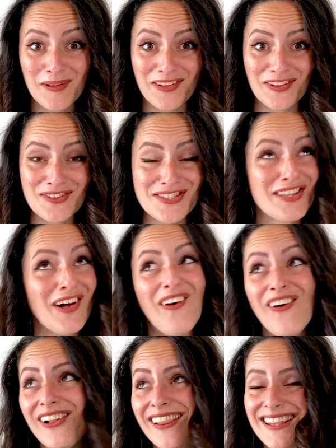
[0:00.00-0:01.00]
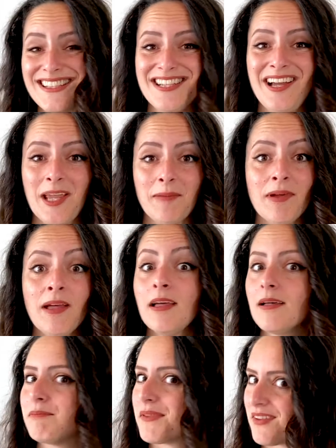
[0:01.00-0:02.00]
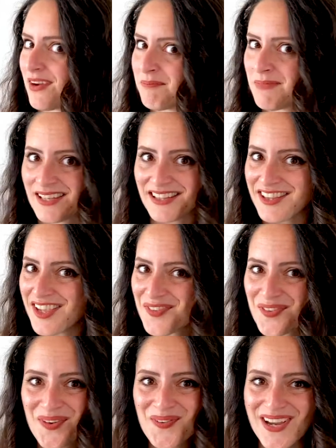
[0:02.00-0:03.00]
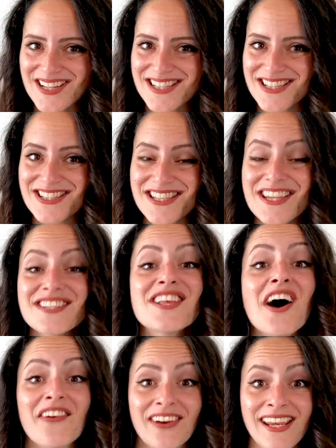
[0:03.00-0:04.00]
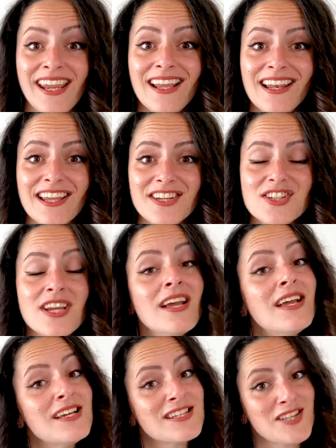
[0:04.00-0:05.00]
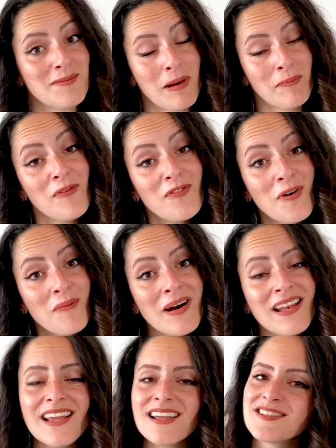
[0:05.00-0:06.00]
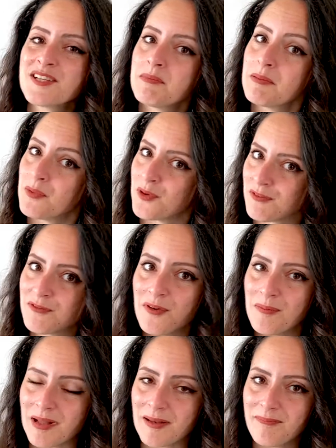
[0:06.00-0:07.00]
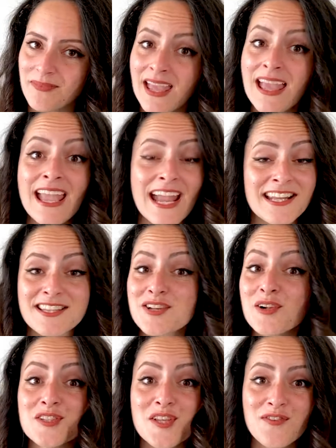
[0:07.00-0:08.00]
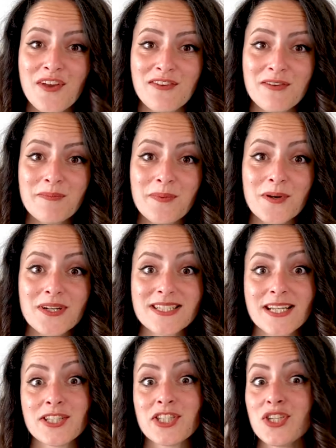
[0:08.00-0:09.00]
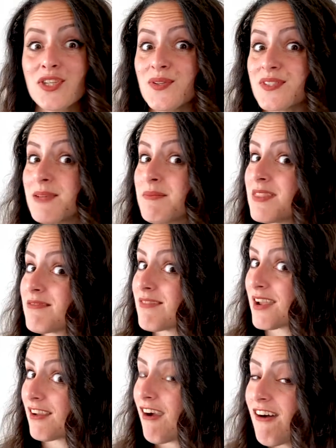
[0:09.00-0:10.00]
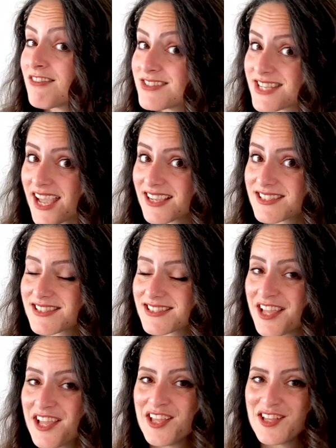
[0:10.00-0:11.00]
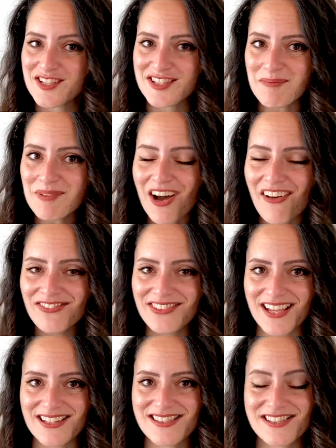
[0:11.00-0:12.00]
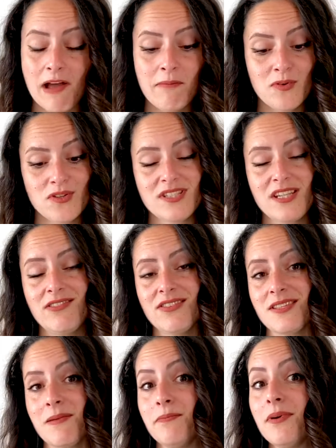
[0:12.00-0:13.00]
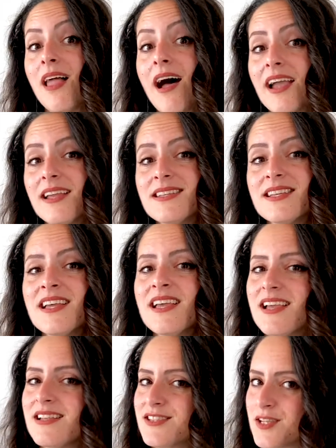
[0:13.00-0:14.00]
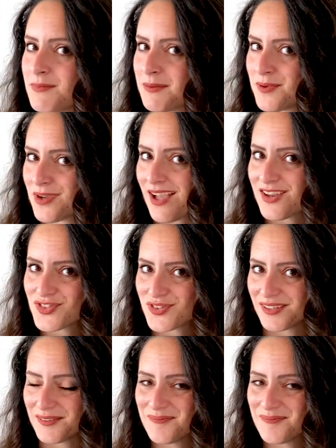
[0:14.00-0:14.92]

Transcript: use it all the time, but there are many different ways to say sorry in English. Some are more formal and some are more informal. And it's also very important to use them in the right context. Some contexts are more serious and polite, and some are more casual.